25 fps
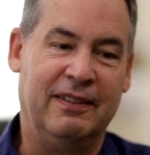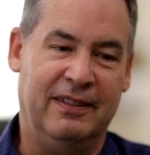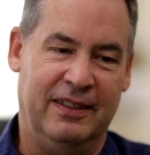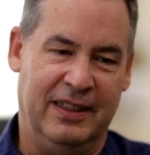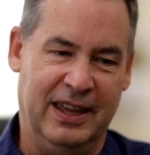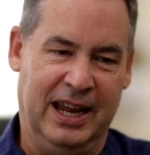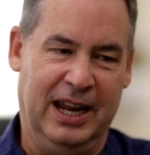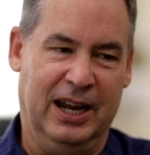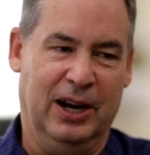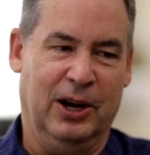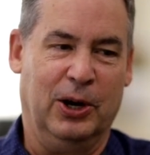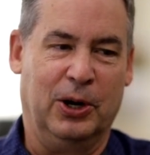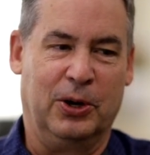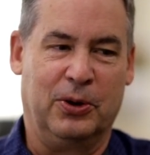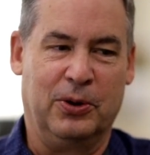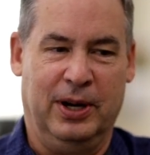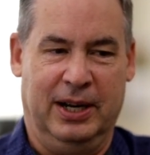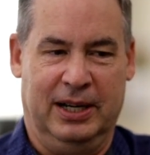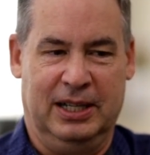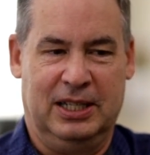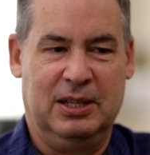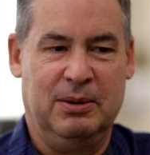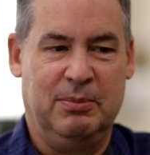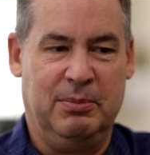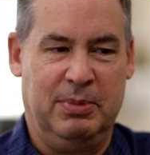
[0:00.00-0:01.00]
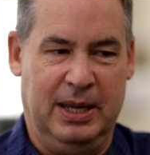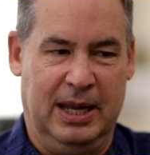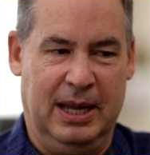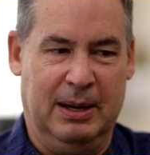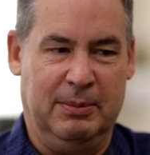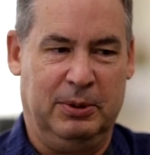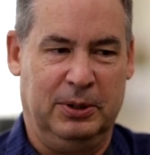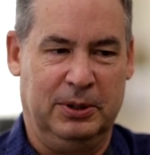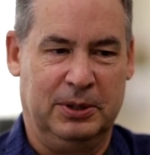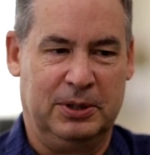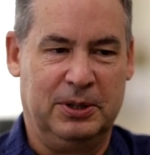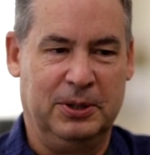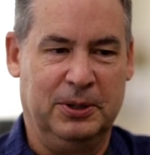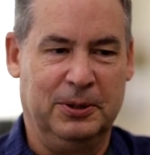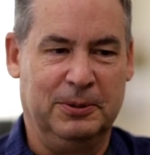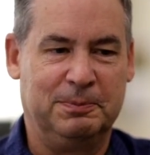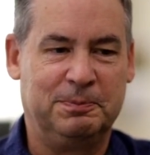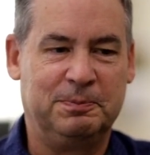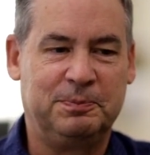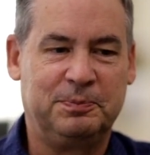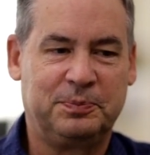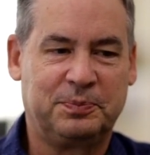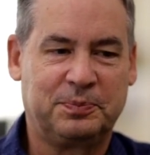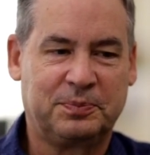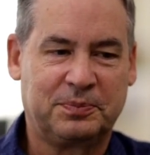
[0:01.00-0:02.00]
They are going to be able
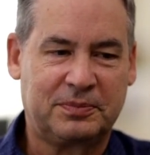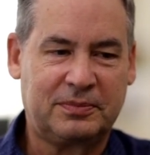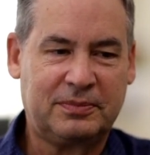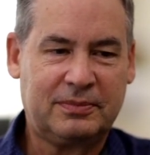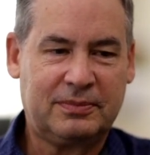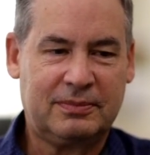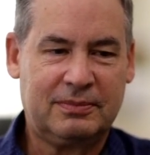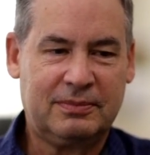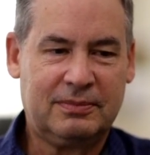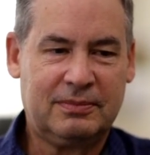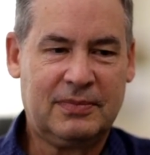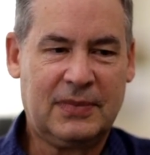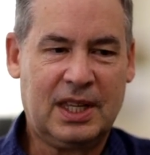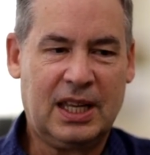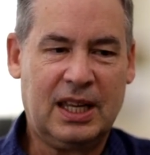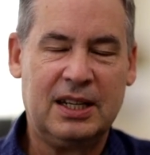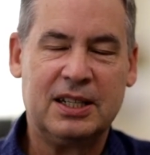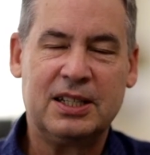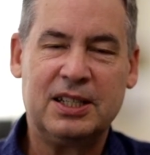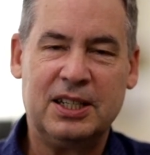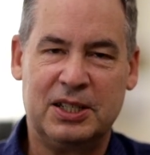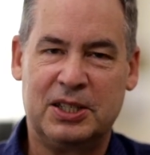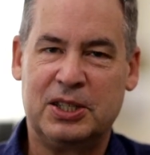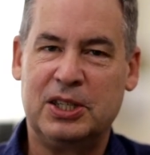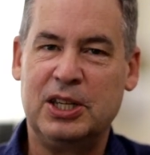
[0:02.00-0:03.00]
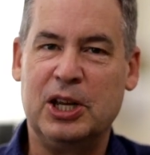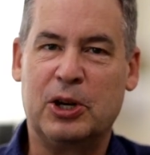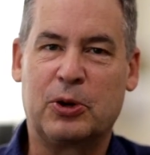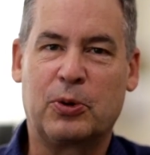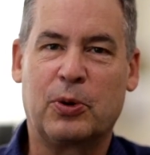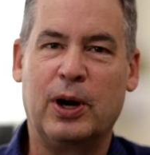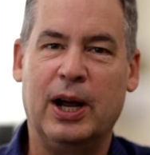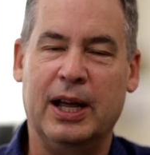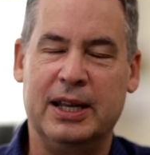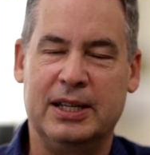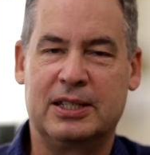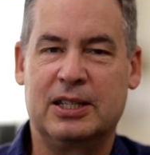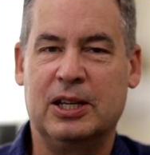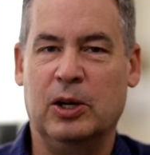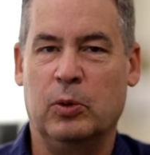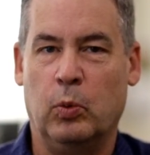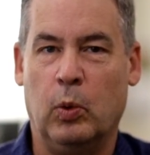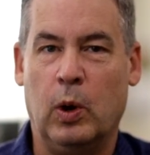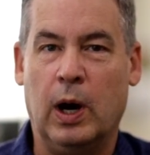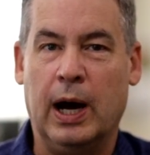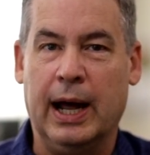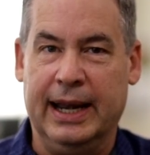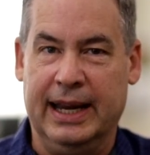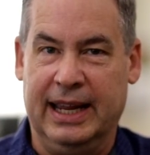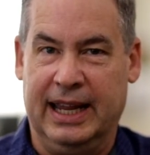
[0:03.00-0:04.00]
to see Christ and
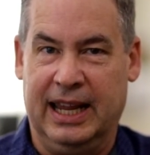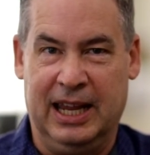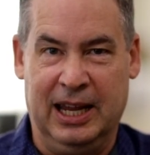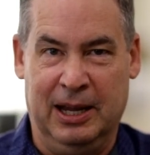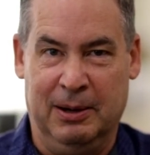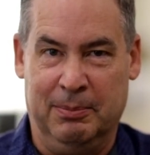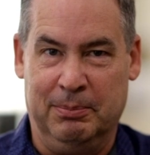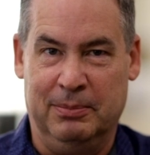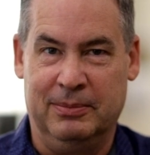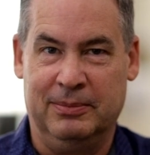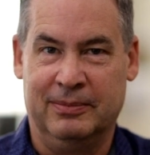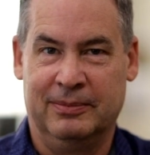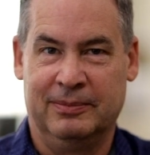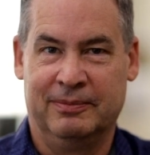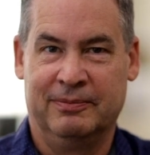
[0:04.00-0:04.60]
want him.